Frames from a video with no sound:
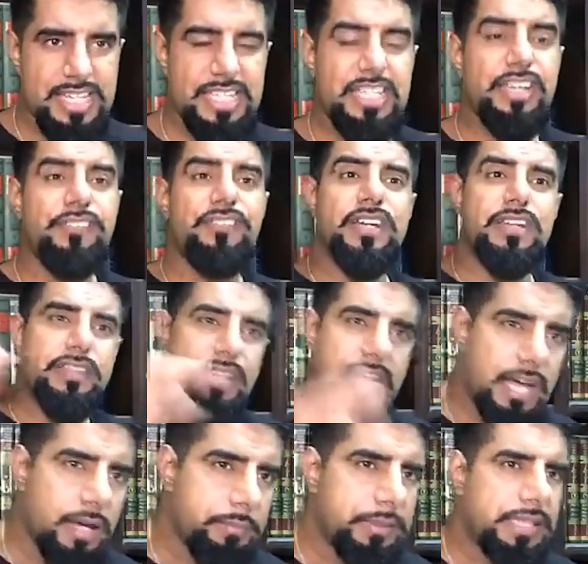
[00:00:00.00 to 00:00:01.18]
Even
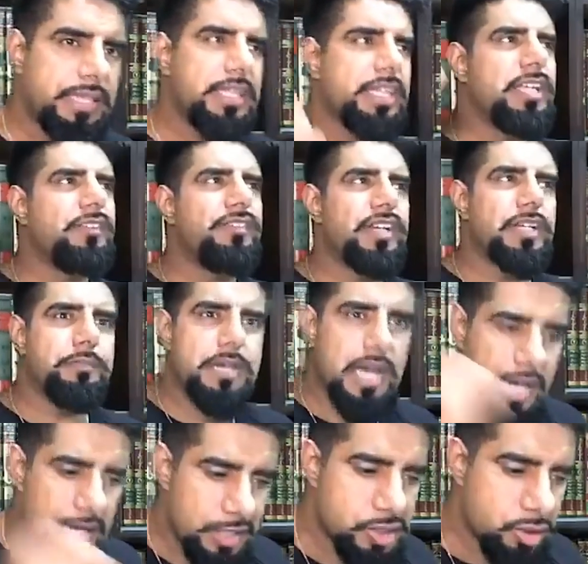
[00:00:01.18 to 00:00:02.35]
Dhahabi, even Ibn
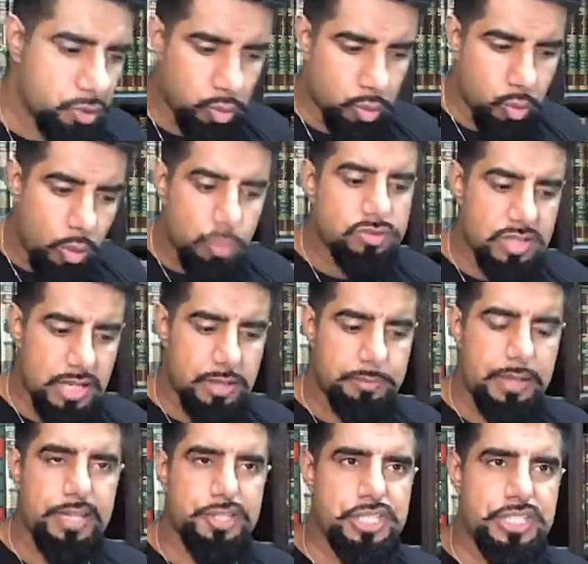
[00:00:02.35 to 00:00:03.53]
Hajar, who quotes
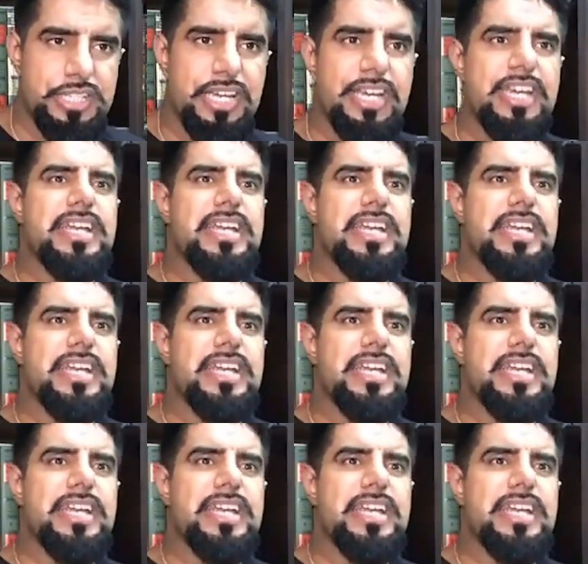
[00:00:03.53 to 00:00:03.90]
al-Baji,